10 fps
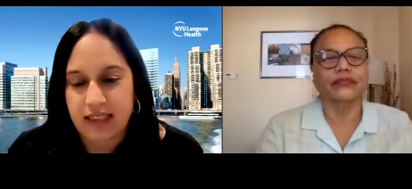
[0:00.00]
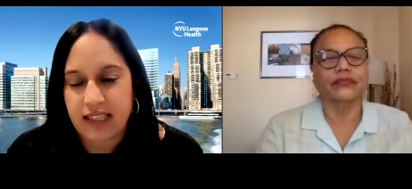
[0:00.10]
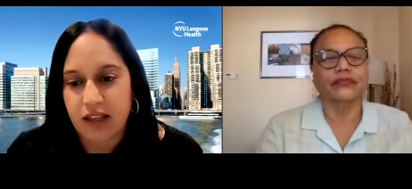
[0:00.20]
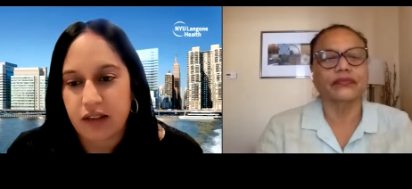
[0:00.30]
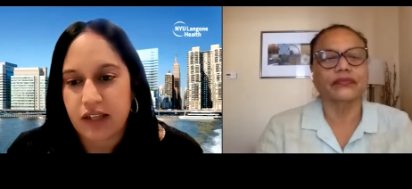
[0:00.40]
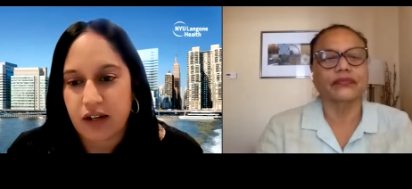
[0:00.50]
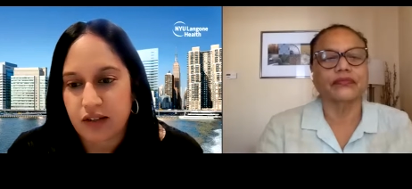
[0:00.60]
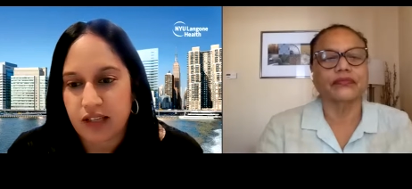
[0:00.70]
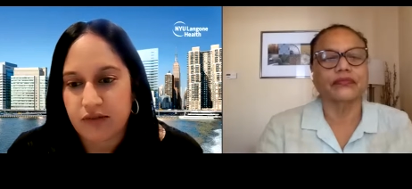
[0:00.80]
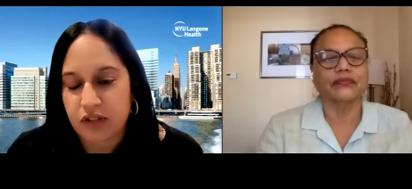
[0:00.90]
Speaker 1: at the healthcare
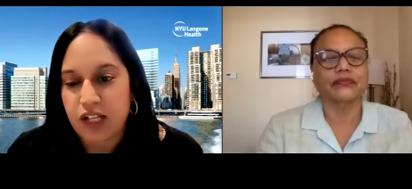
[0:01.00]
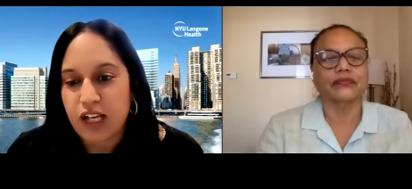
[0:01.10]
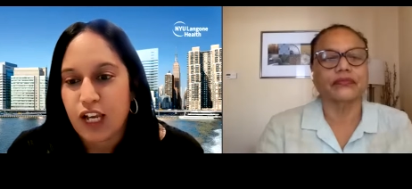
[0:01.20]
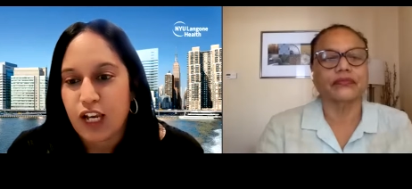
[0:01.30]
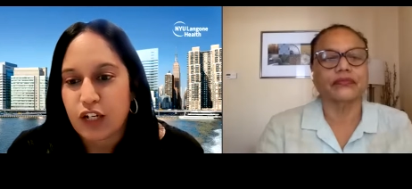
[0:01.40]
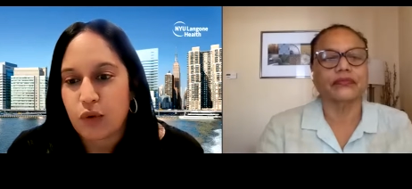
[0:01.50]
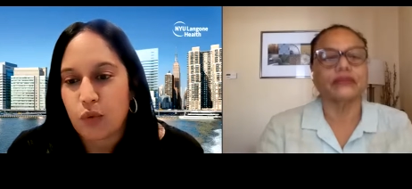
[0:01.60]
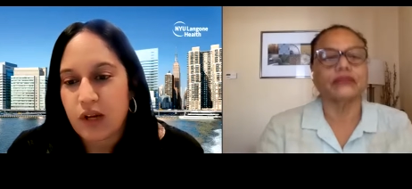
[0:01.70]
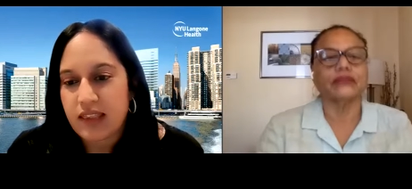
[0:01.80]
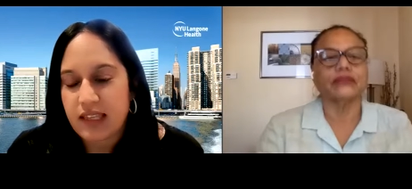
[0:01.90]
level. You know,
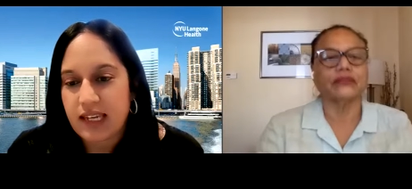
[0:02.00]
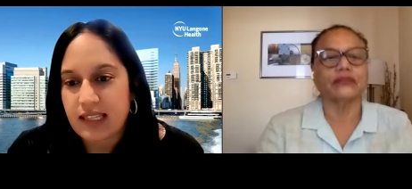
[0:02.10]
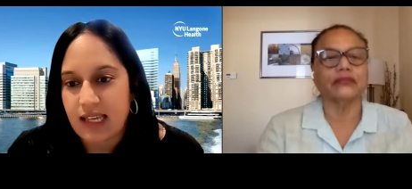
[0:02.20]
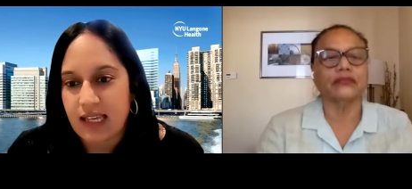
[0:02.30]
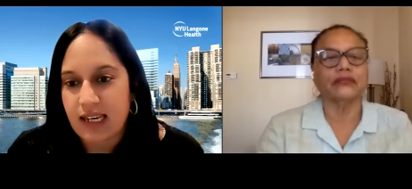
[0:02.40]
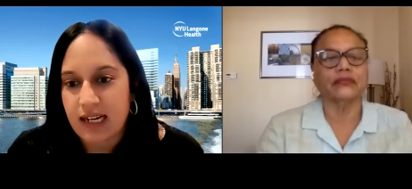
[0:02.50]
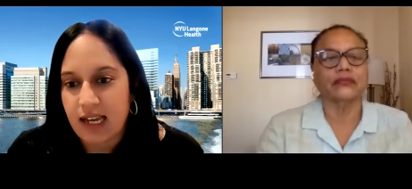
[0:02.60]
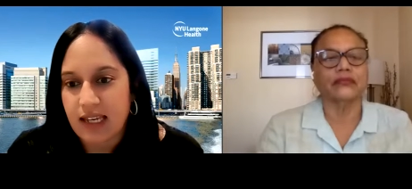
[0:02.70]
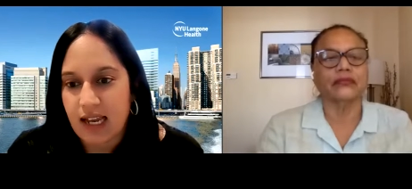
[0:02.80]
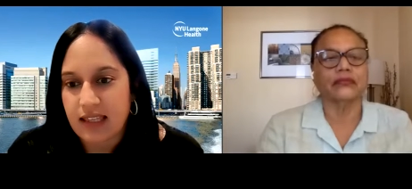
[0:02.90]
one thing that I,
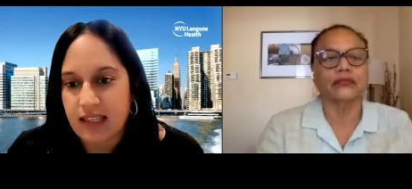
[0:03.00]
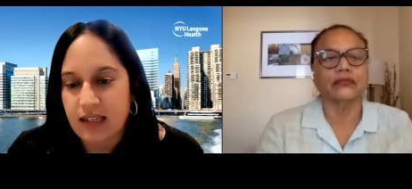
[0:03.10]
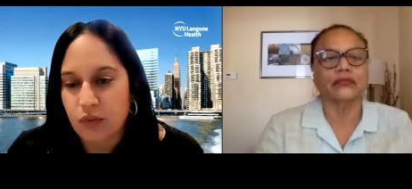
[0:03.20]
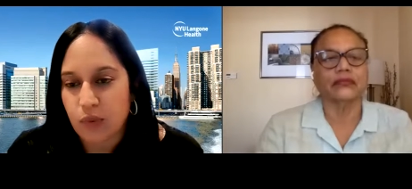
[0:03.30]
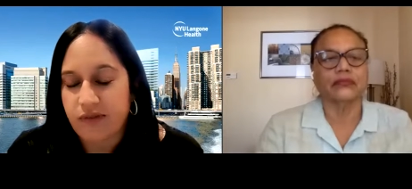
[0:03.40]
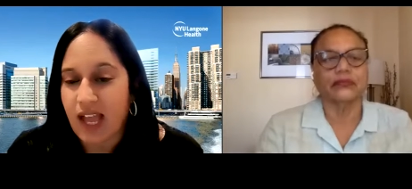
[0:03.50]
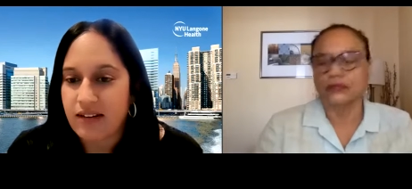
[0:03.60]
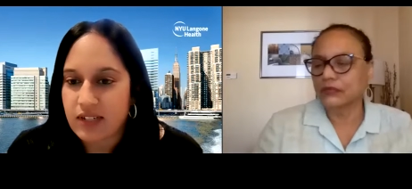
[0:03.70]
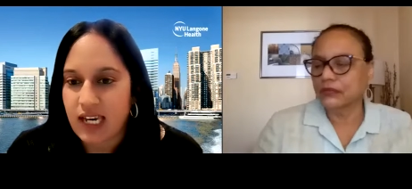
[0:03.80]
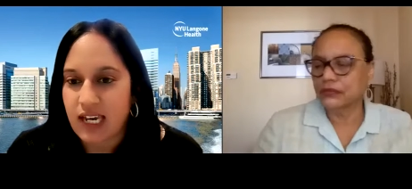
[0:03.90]
I think we've
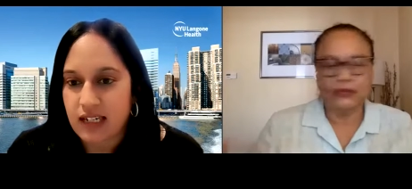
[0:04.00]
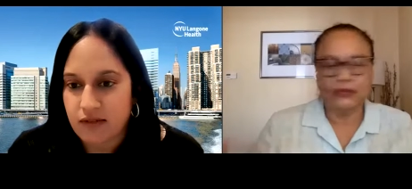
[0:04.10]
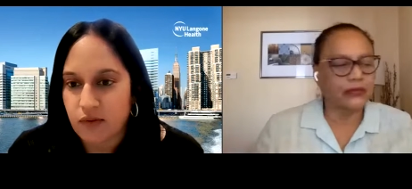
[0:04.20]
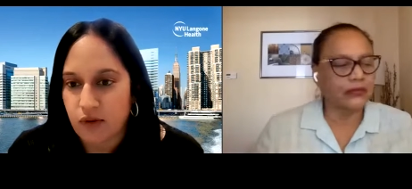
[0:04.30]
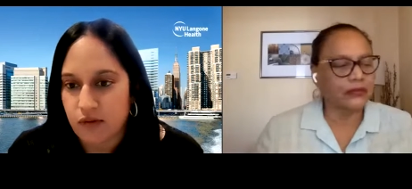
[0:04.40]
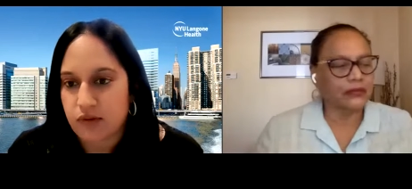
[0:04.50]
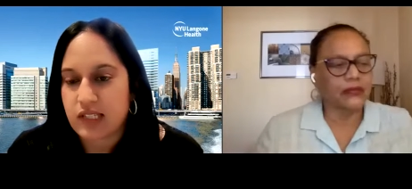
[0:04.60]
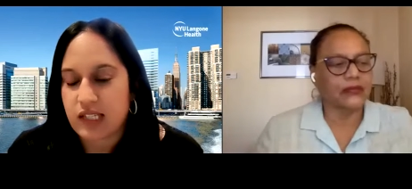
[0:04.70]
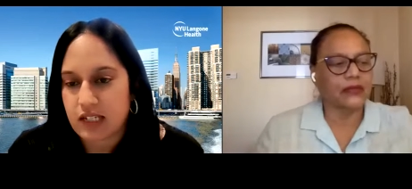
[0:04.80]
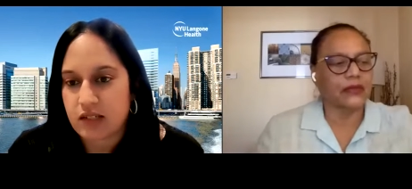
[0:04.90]
advocated for for
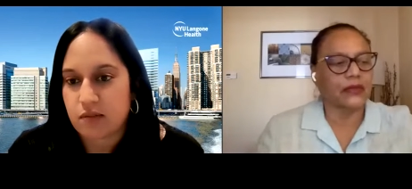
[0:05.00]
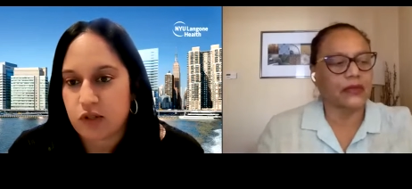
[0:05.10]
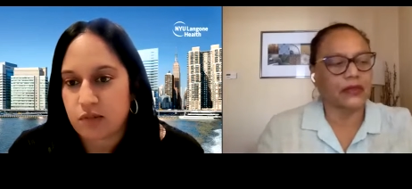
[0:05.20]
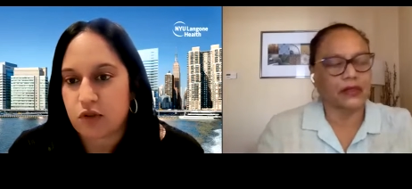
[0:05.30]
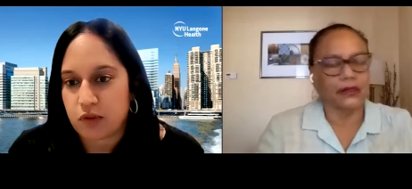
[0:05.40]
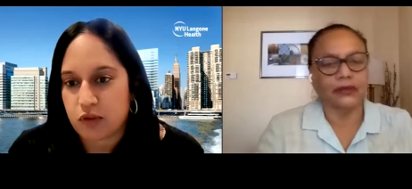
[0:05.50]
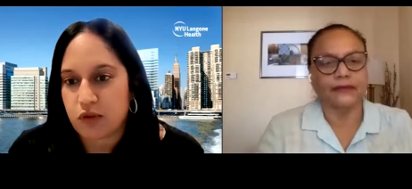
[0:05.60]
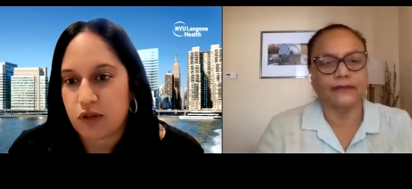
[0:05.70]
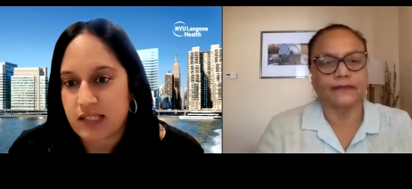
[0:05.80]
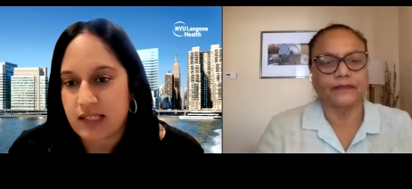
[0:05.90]
CHWs and
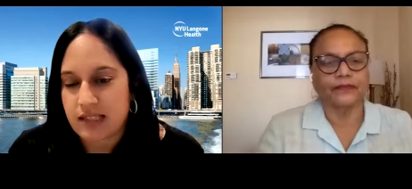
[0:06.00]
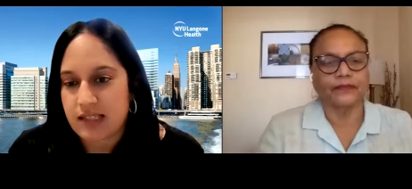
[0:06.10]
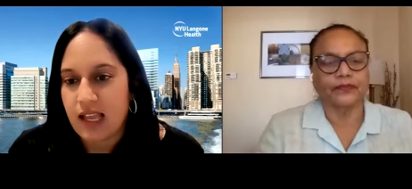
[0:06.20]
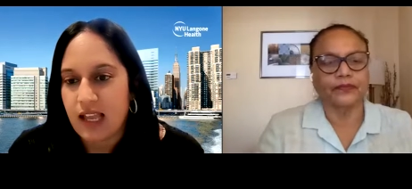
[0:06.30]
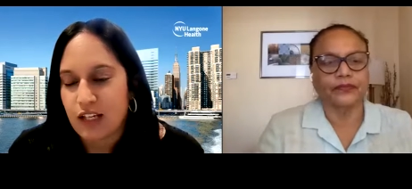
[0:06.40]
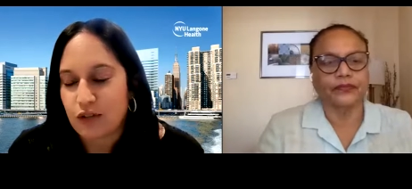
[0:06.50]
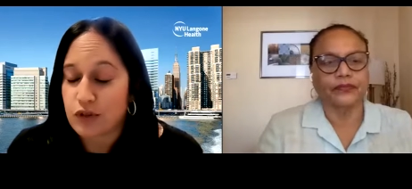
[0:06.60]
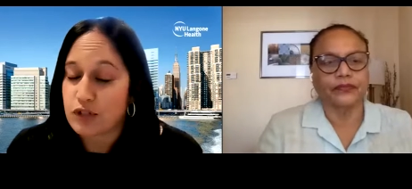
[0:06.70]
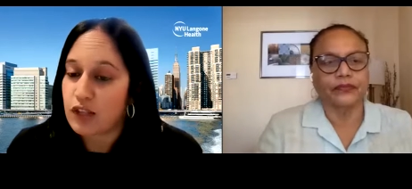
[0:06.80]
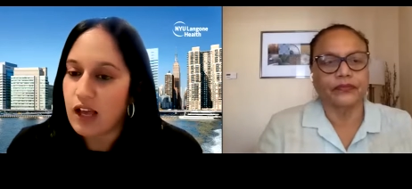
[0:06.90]
promotores is you know,
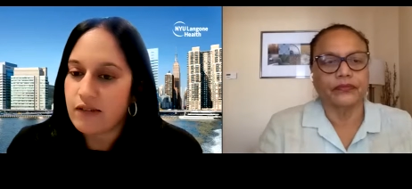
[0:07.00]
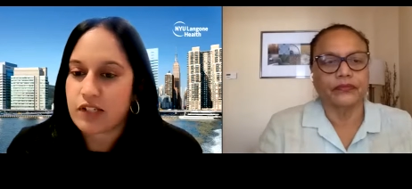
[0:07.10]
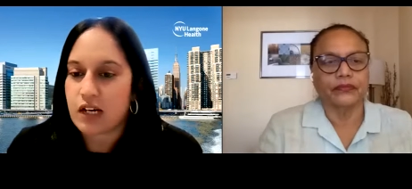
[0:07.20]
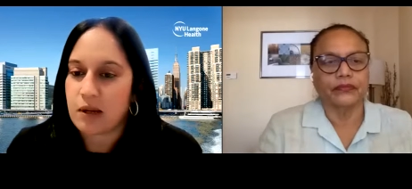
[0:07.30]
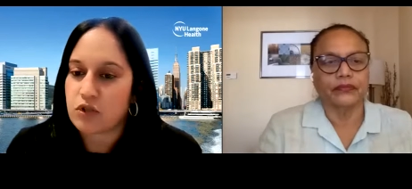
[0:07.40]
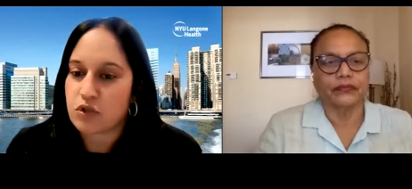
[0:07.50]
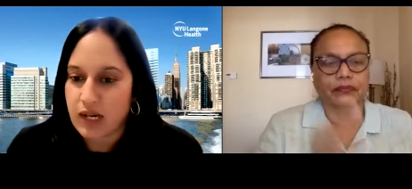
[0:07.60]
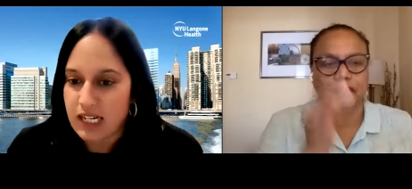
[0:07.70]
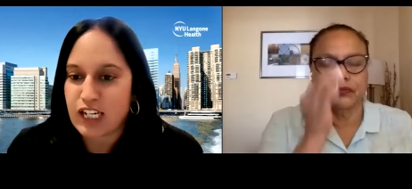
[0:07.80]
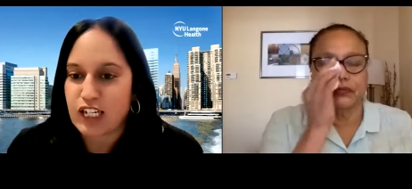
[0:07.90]
there's a lot of talk about
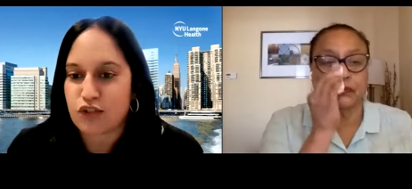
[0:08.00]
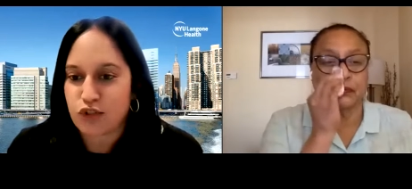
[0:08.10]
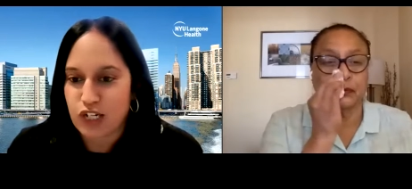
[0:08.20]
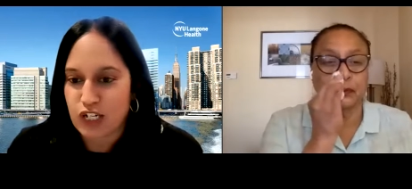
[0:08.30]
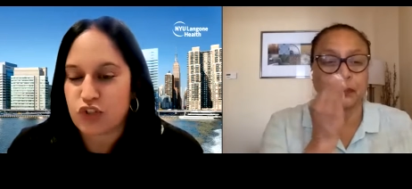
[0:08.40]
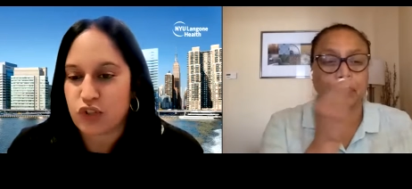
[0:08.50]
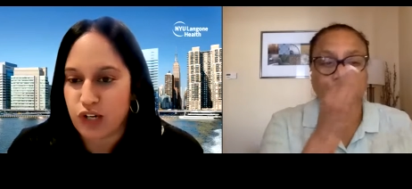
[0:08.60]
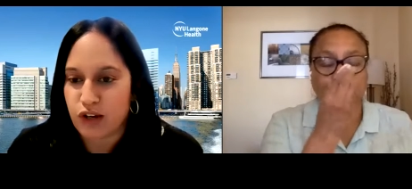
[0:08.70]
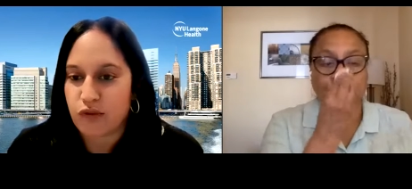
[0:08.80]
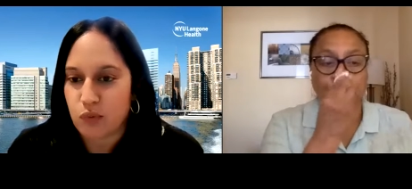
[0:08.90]
training and credentialing
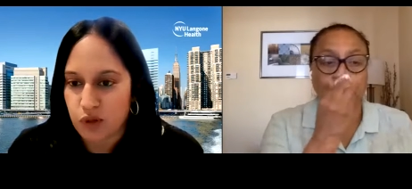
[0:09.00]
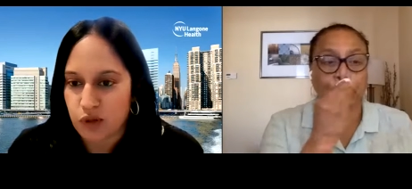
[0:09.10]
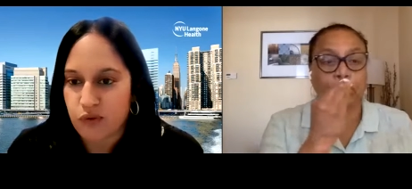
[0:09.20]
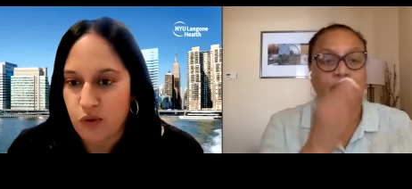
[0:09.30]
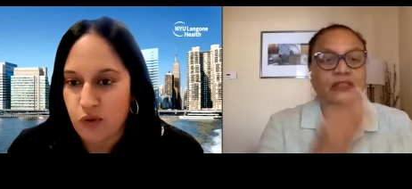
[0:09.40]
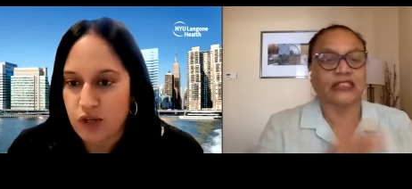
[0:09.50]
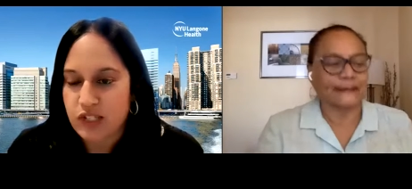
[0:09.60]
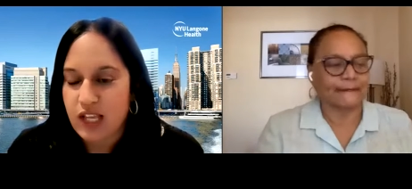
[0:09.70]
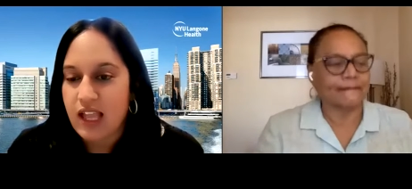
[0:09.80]
of the workforce,